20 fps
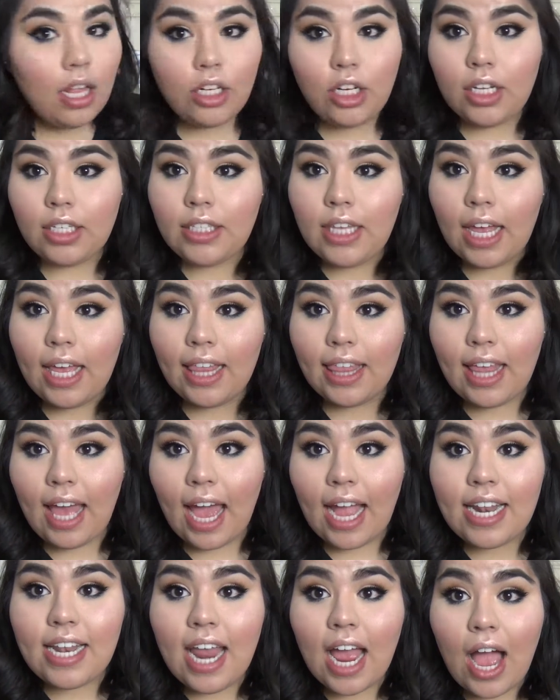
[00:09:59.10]
Just like
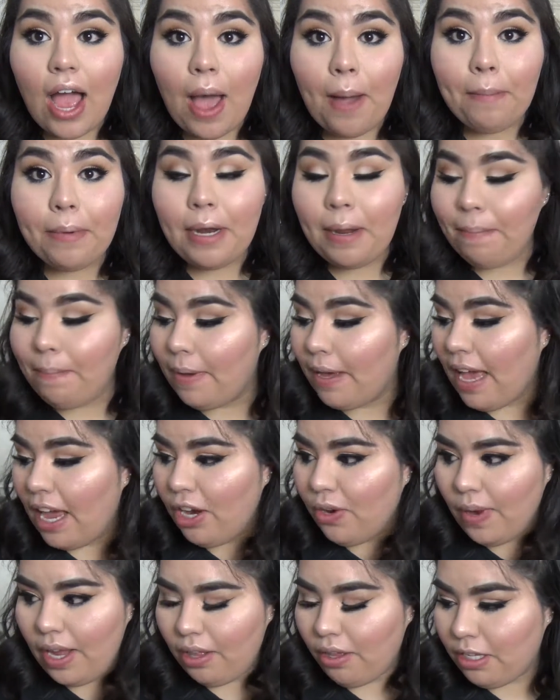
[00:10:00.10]
that. Now I'm going to put, I
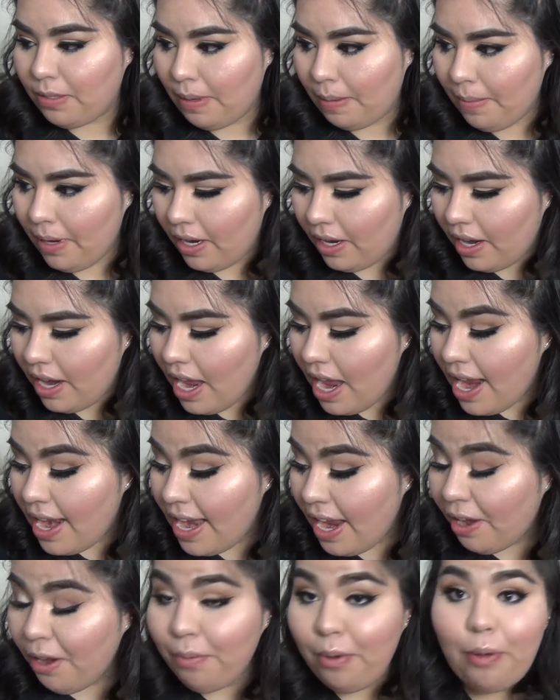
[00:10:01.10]
don't want to close my mirror.
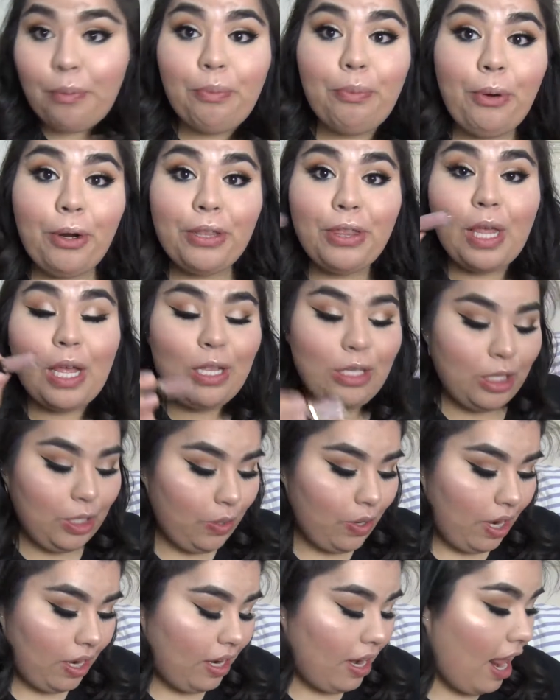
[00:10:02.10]
Now I'll put birthday
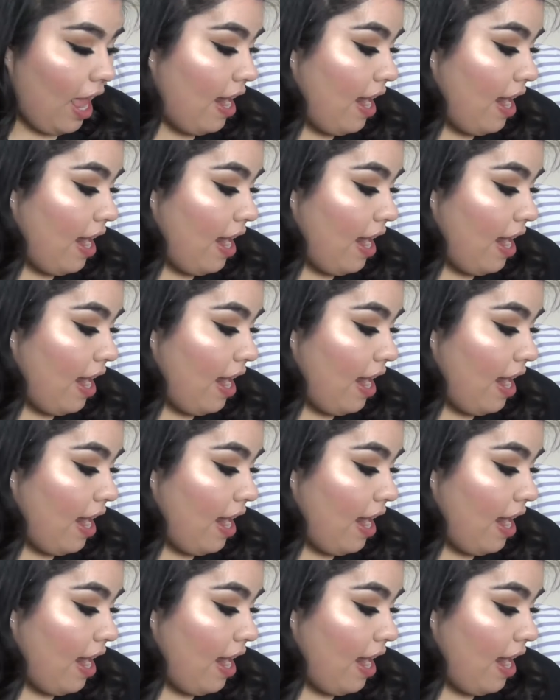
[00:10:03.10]
suit on.